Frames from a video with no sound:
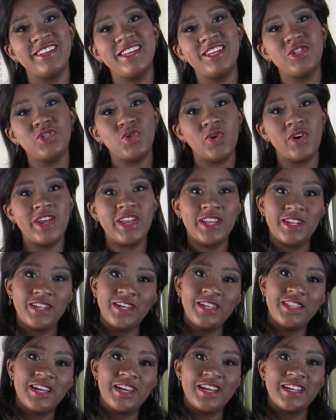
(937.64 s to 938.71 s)
enjoy it
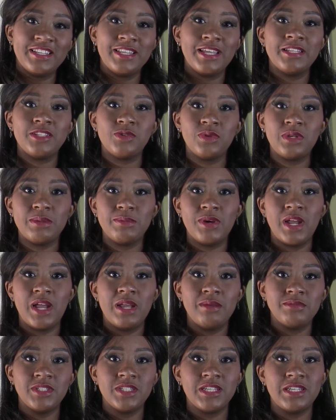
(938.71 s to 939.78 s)
like that. That's what
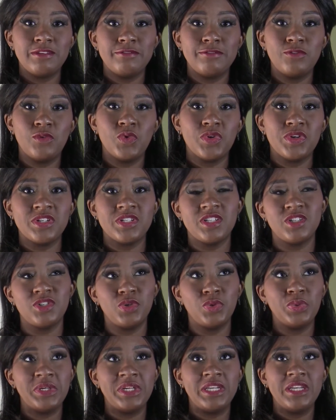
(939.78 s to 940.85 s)
I'm looking forward to
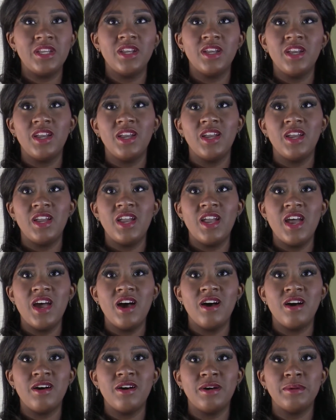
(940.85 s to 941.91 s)
doing.
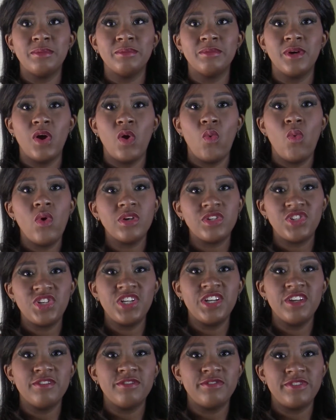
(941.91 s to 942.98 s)

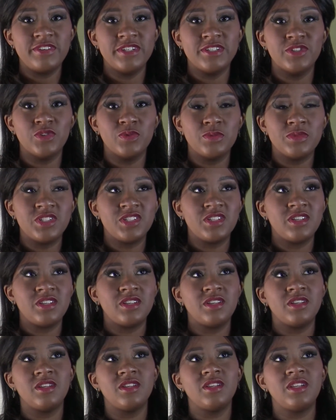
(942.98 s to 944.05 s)
Watching a film,
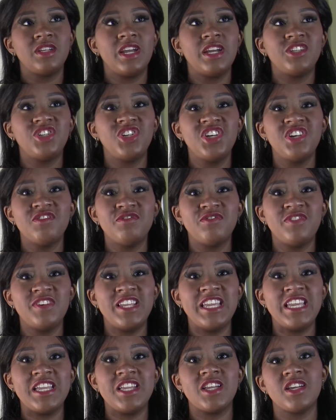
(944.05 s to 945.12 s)
catching a
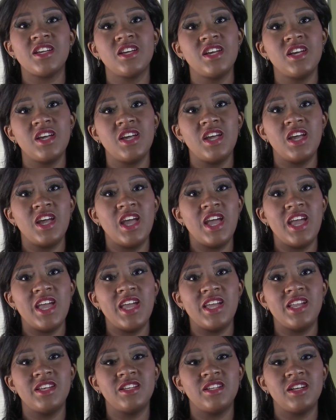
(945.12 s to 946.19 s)
flick,
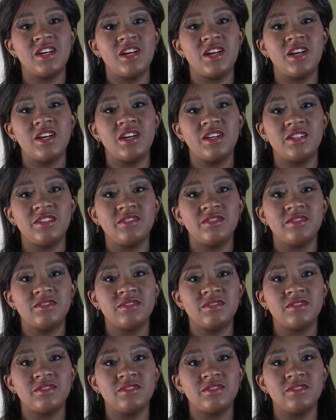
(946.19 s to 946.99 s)
and